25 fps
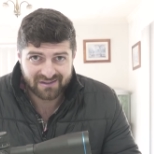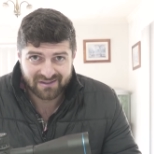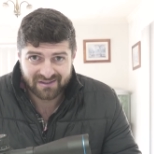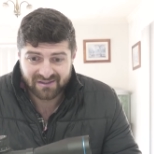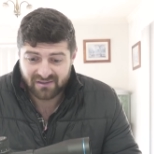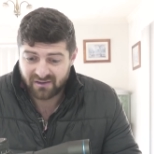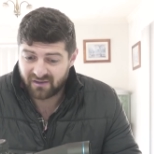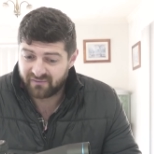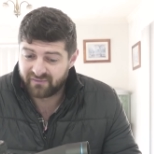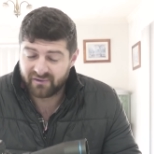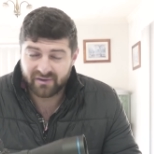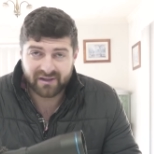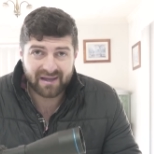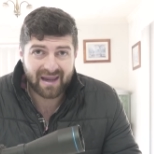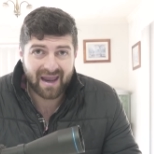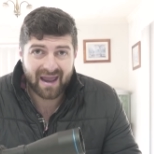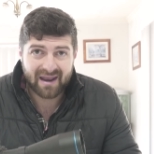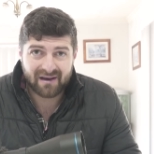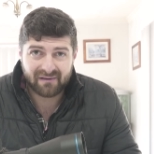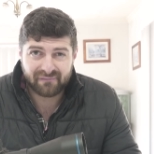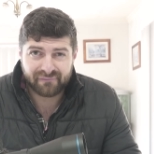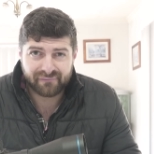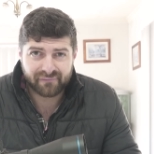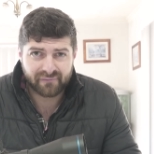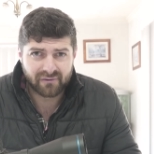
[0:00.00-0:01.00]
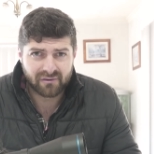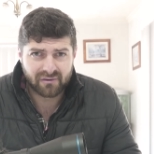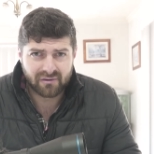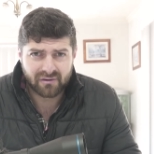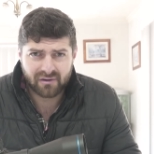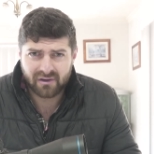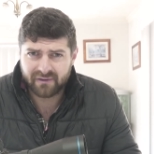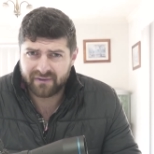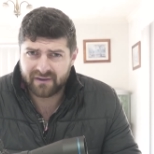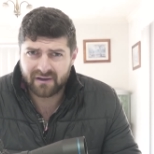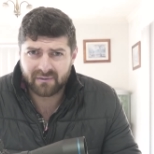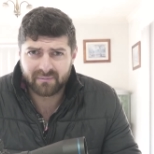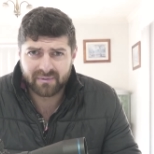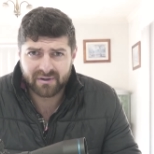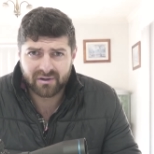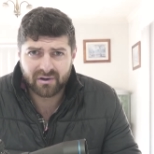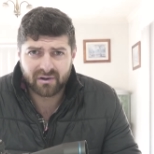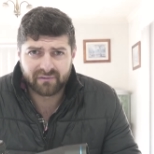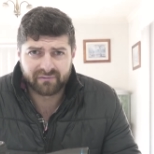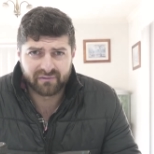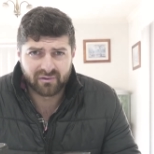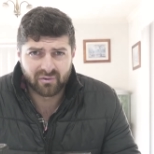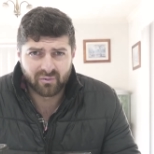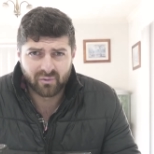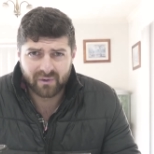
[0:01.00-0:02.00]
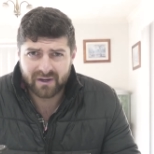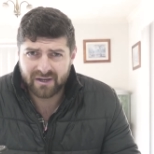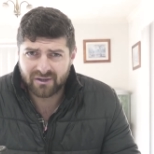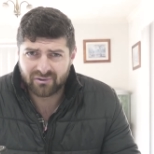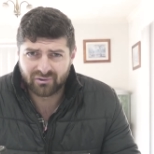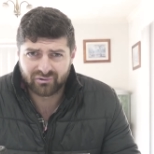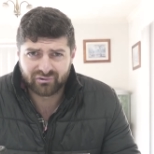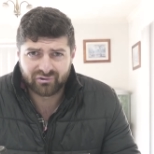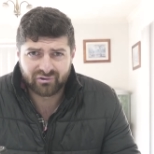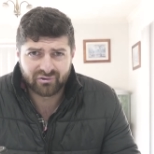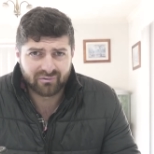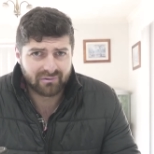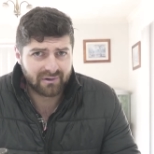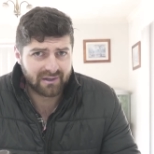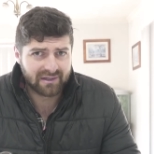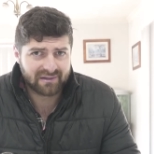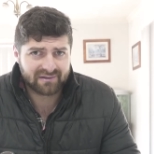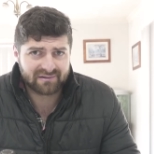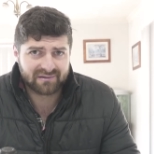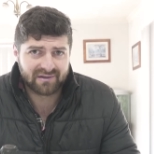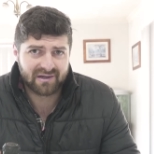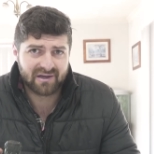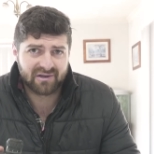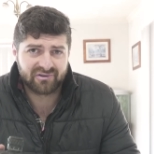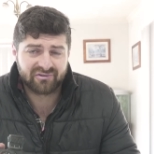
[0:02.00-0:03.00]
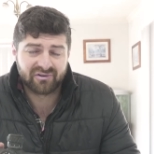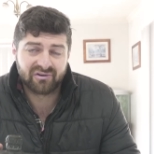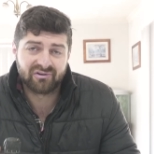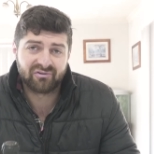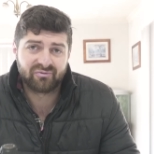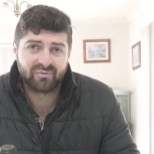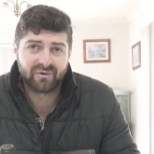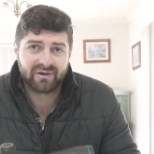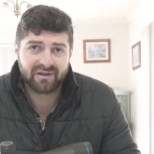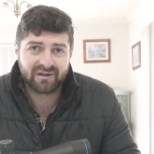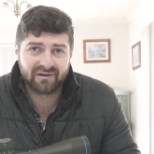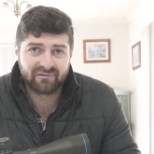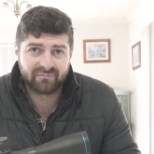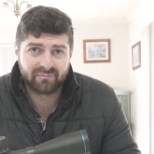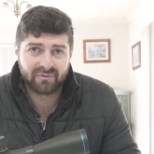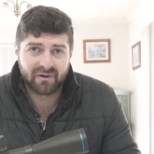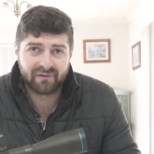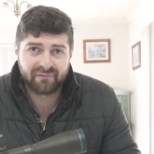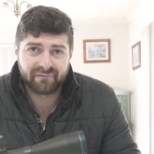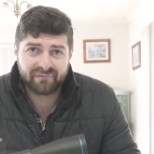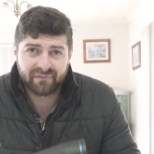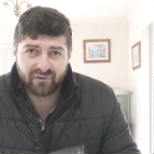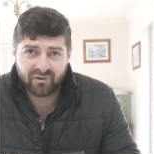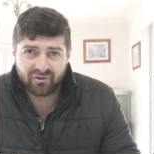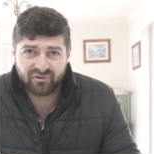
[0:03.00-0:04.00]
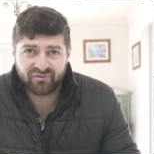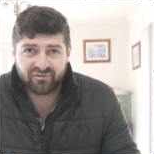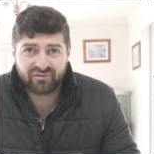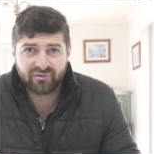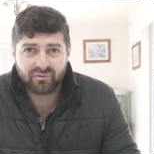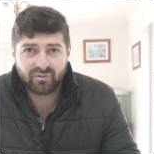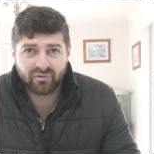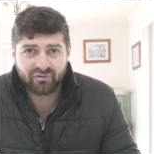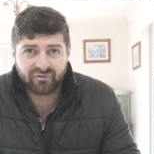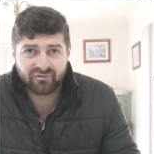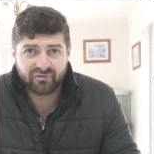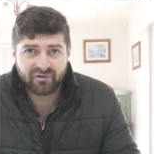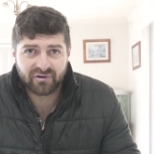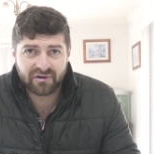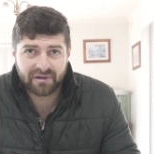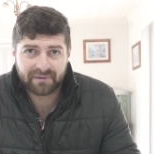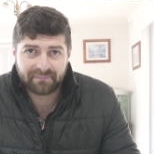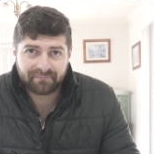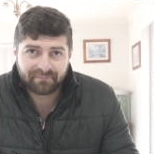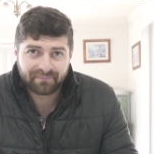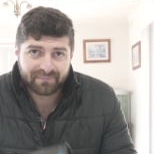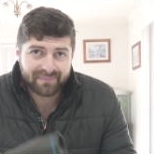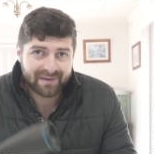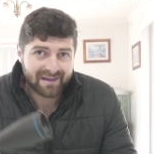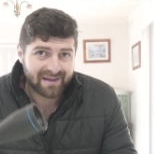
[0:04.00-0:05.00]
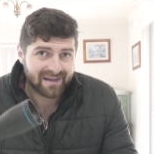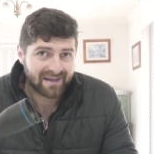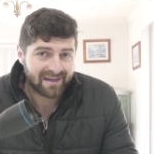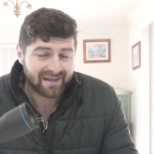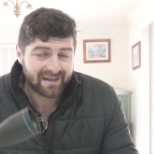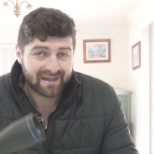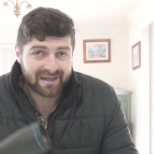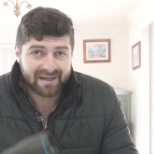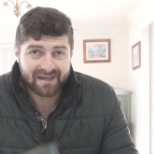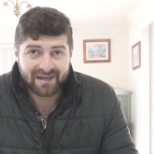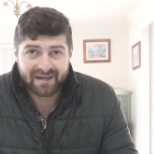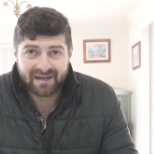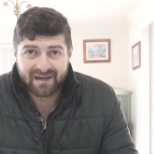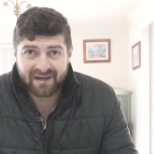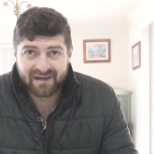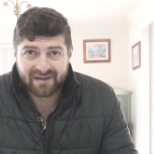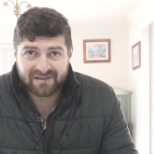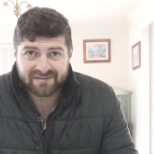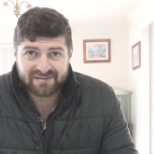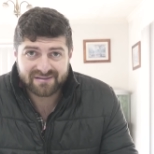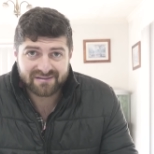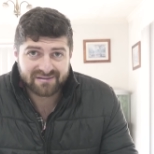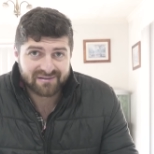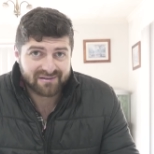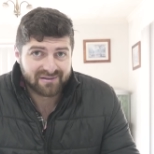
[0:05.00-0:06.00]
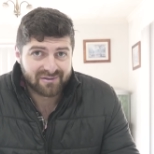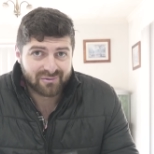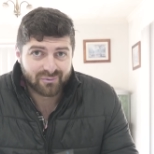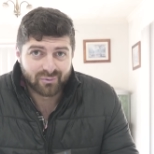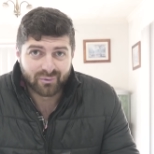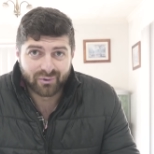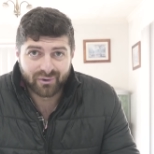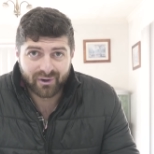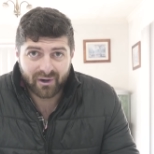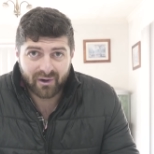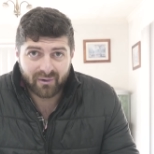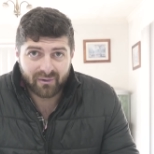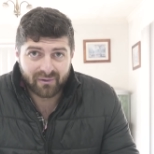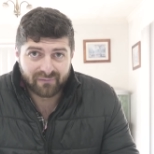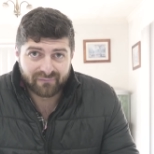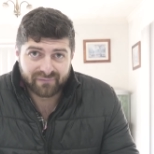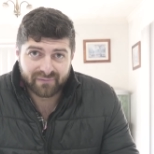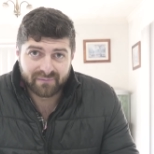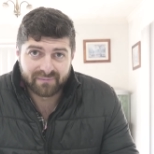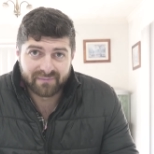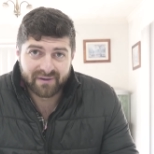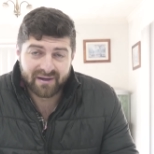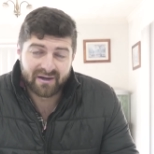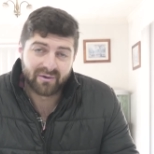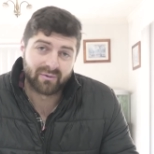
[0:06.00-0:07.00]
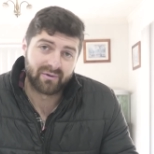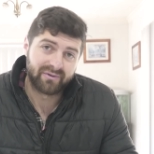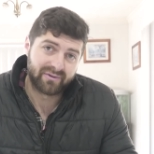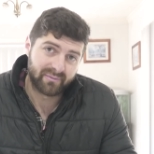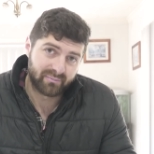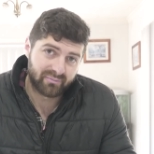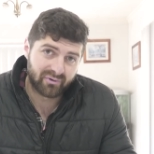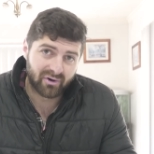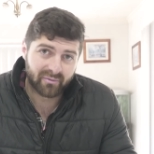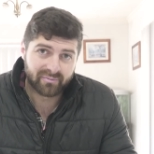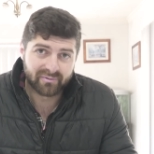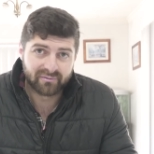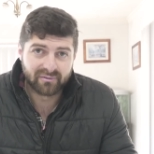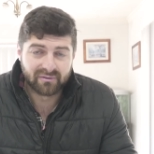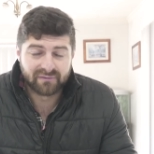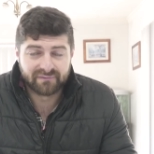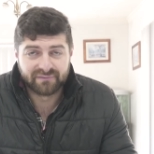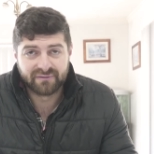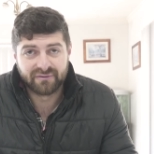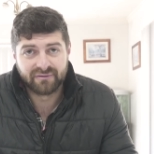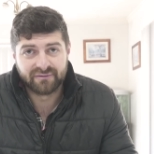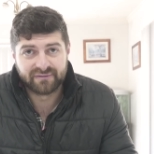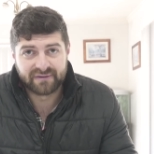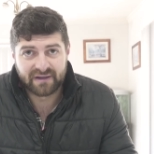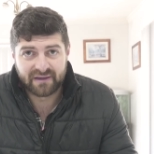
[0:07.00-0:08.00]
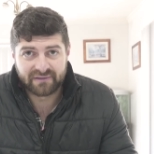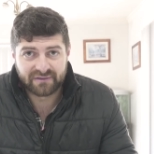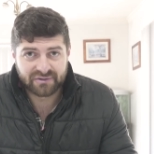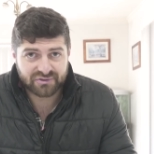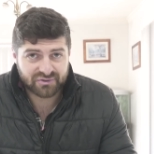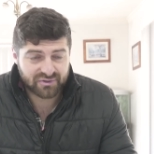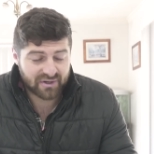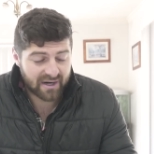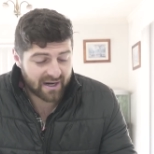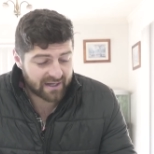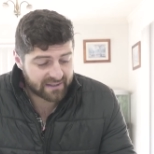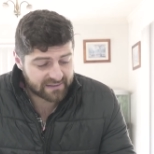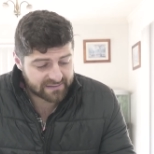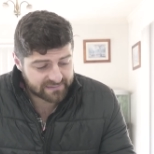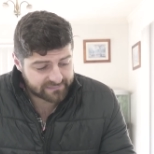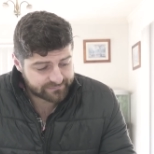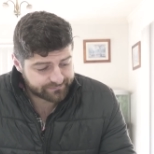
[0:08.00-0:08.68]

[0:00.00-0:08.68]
I've only had it for I think a bit over a week or 2 weeks now, so I just want to give my first thoughts on it, and we'll go on from there with the proper review down the track.